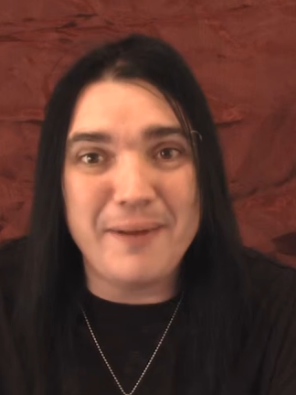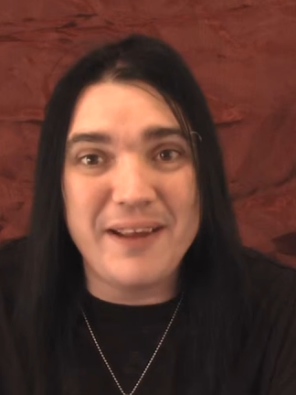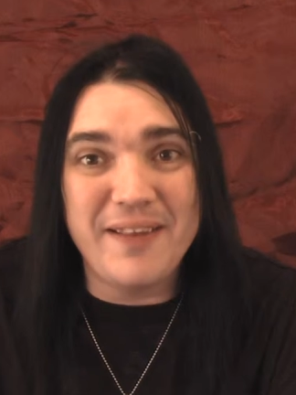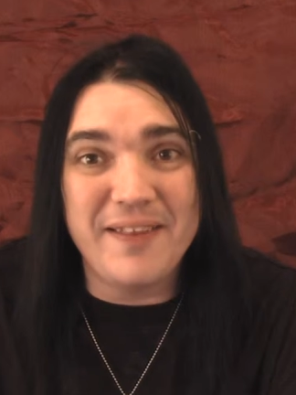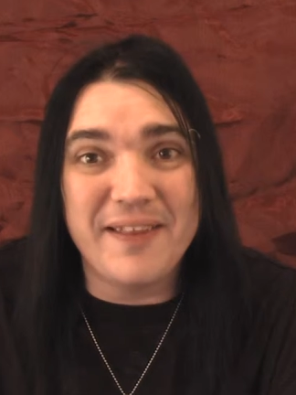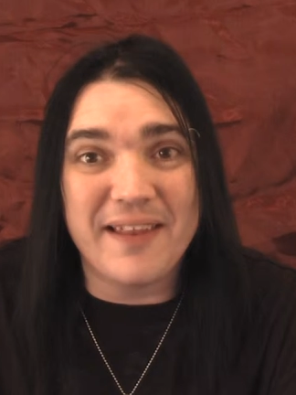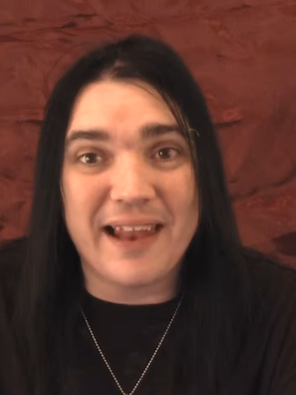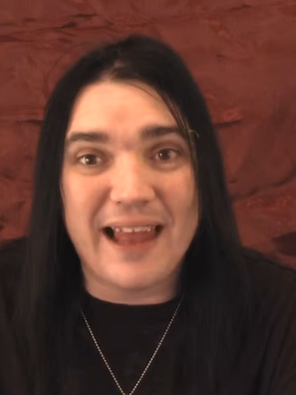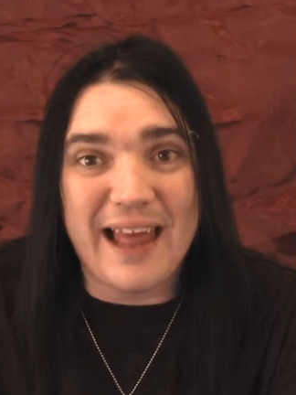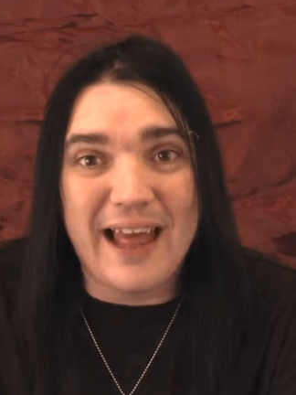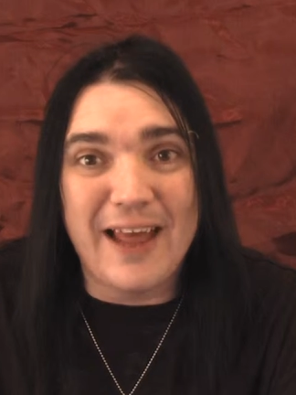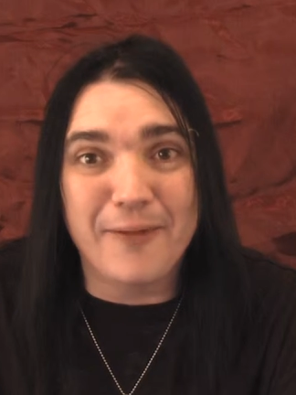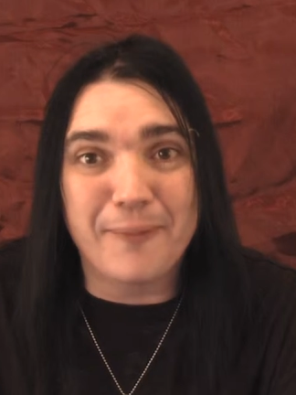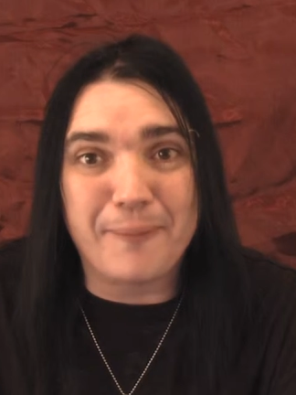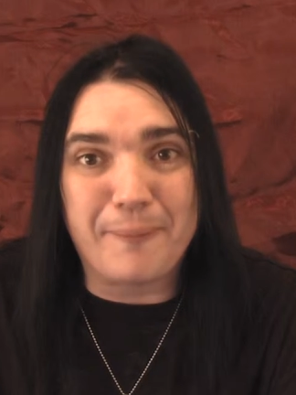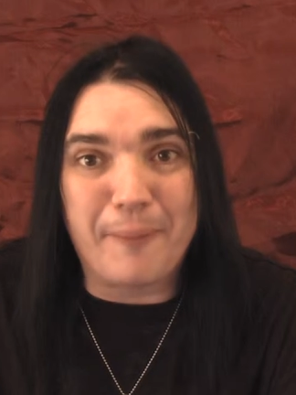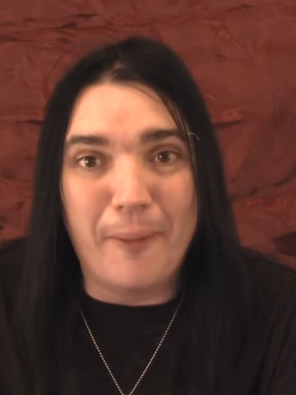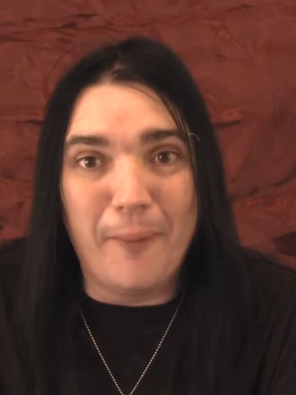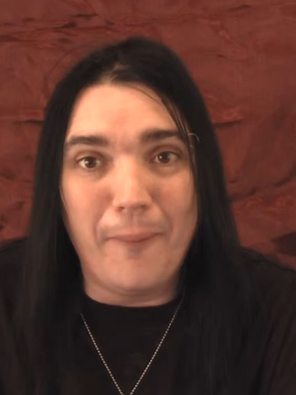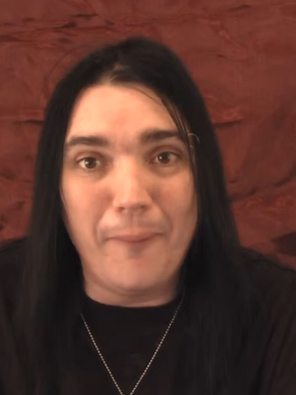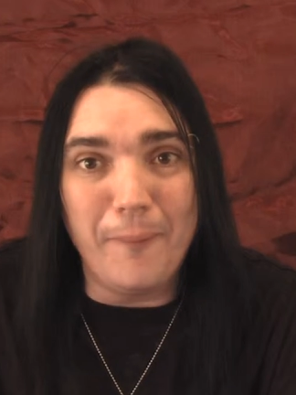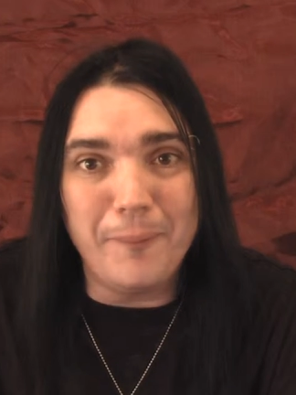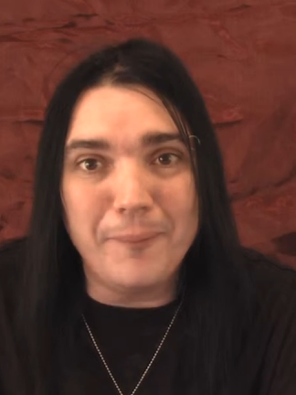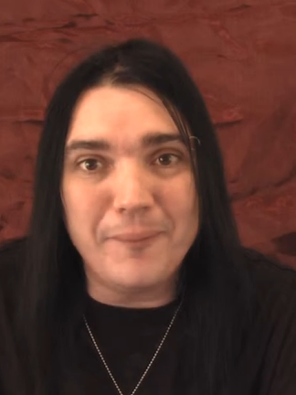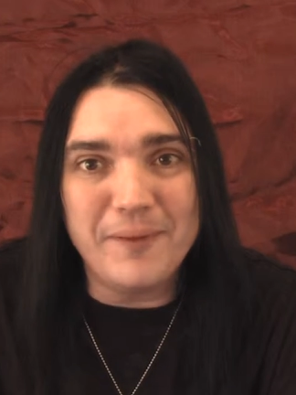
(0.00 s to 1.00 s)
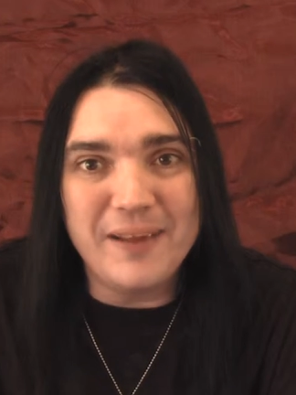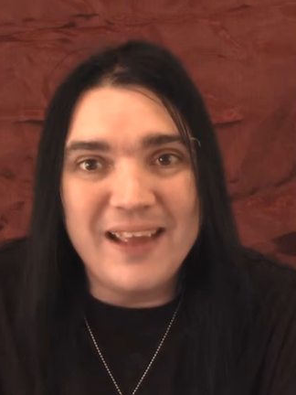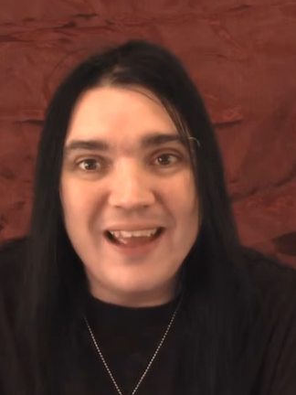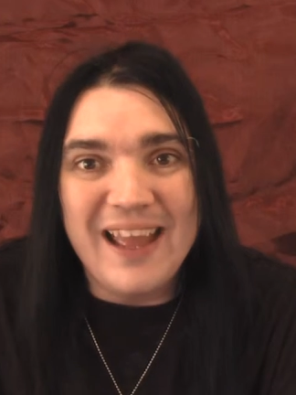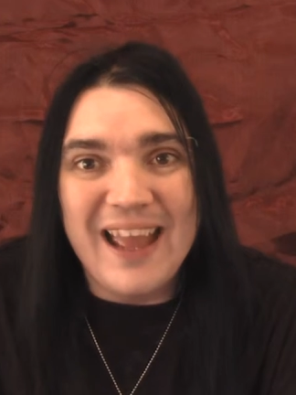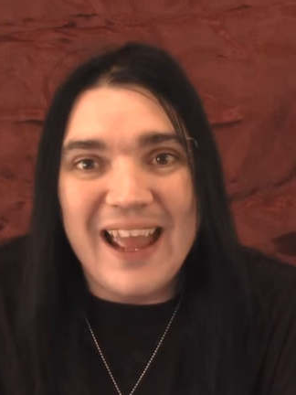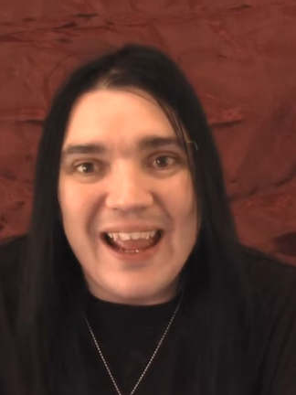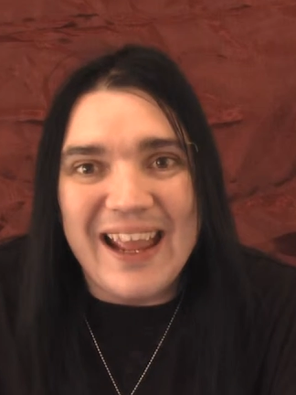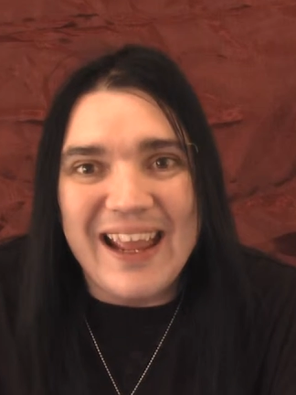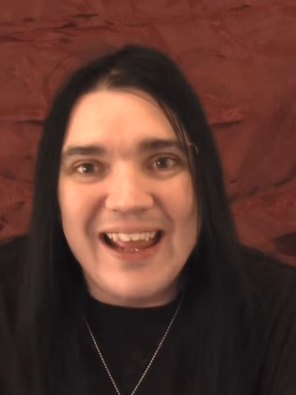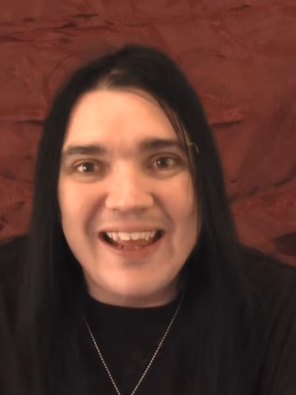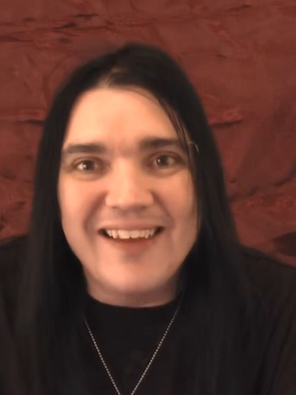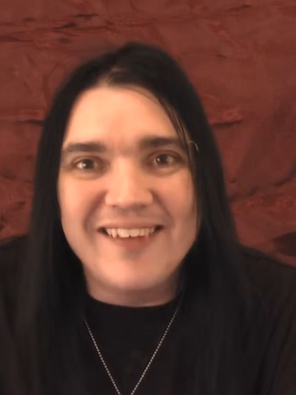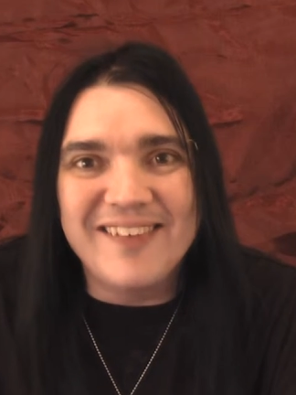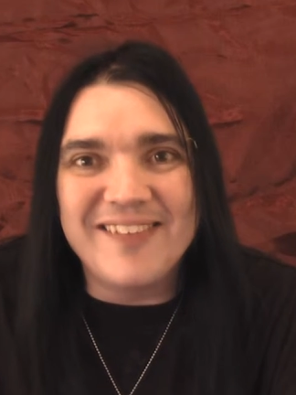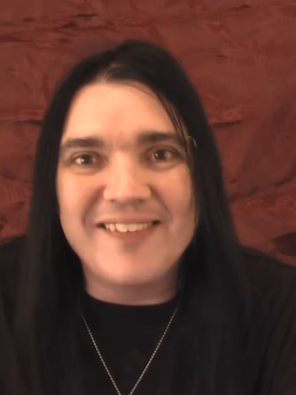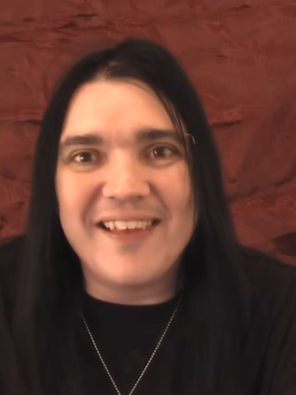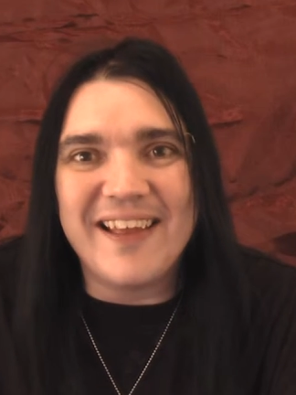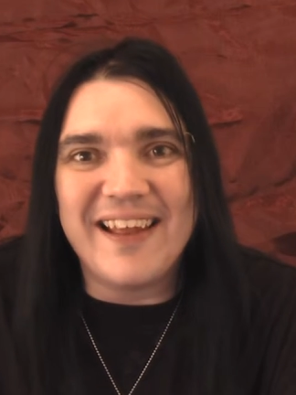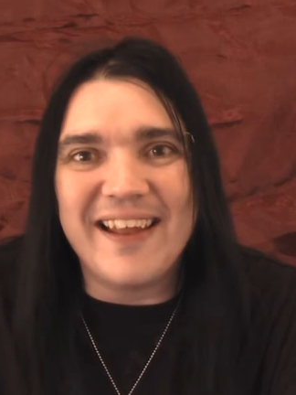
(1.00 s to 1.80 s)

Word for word: be the last pope is